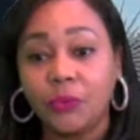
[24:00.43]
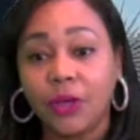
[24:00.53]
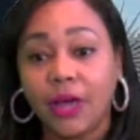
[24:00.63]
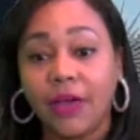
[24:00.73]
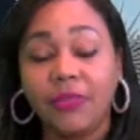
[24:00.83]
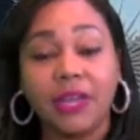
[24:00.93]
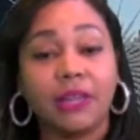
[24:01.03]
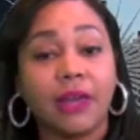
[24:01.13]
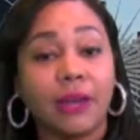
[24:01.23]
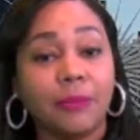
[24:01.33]
I think
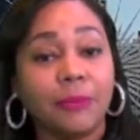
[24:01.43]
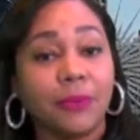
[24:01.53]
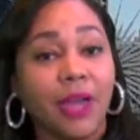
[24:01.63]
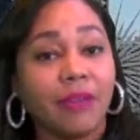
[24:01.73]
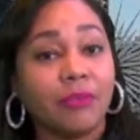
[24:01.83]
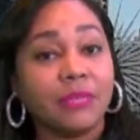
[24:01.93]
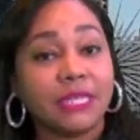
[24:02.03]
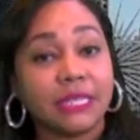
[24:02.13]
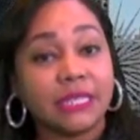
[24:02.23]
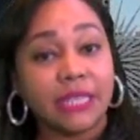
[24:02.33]
a lot of people have a
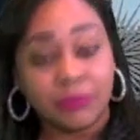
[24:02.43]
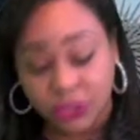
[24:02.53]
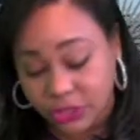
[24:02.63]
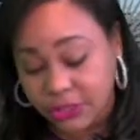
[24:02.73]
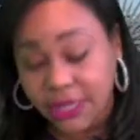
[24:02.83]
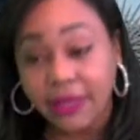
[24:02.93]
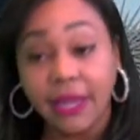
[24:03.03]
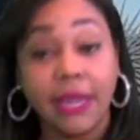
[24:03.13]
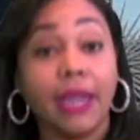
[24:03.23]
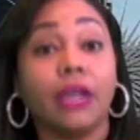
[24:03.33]
misconception that
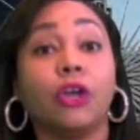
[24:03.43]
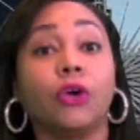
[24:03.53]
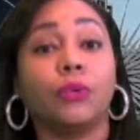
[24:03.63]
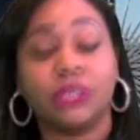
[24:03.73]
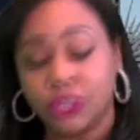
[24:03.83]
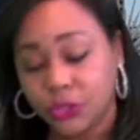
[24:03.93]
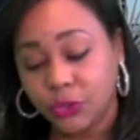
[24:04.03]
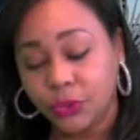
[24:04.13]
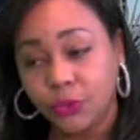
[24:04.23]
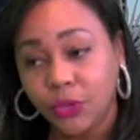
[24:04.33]
they can go
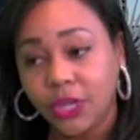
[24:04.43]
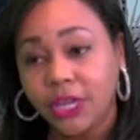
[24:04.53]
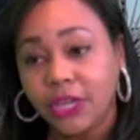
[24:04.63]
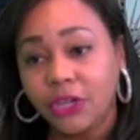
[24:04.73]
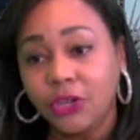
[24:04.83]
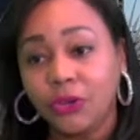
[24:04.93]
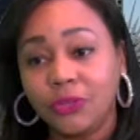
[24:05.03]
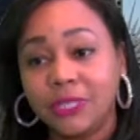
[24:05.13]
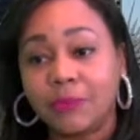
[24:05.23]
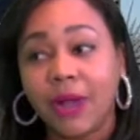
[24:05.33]
into,
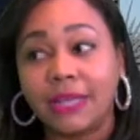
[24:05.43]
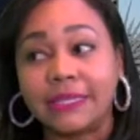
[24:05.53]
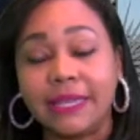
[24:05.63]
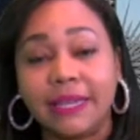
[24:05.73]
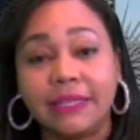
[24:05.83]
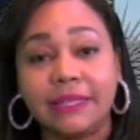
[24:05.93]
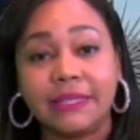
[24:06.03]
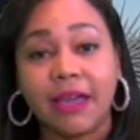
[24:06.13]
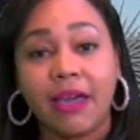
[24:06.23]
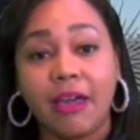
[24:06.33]
this process
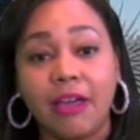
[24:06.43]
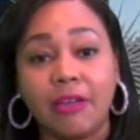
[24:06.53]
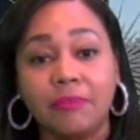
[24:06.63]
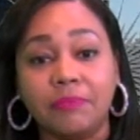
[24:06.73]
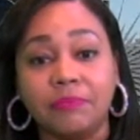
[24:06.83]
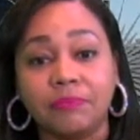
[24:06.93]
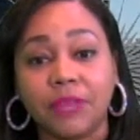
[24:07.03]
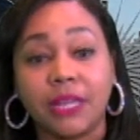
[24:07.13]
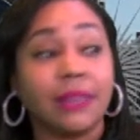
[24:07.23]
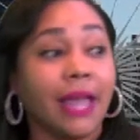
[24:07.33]

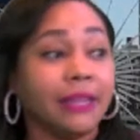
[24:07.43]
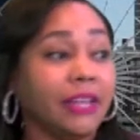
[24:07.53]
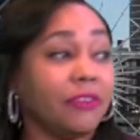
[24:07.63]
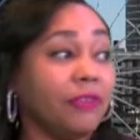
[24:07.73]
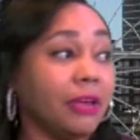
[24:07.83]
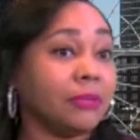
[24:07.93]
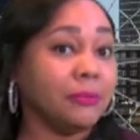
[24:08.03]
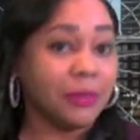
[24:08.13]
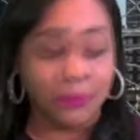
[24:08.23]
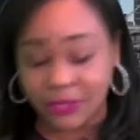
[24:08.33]
like their family
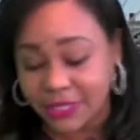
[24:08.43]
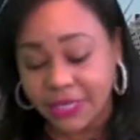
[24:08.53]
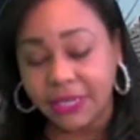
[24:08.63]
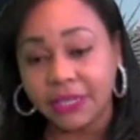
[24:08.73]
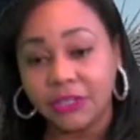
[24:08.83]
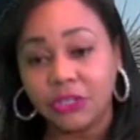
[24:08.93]
members did,